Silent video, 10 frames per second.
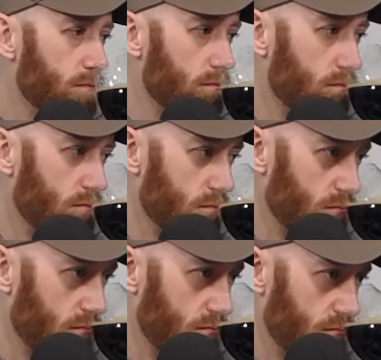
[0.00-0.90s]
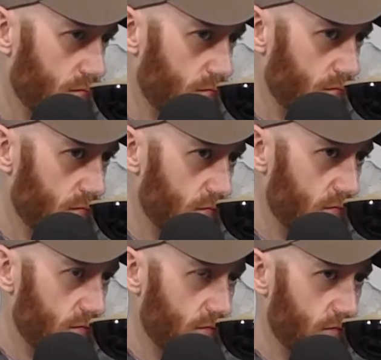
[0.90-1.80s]

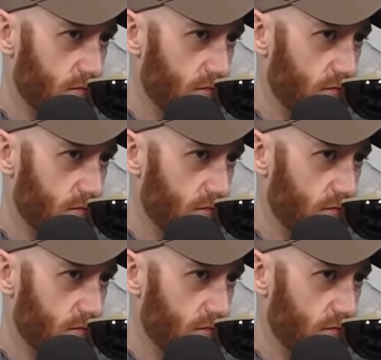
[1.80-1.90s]
(silence)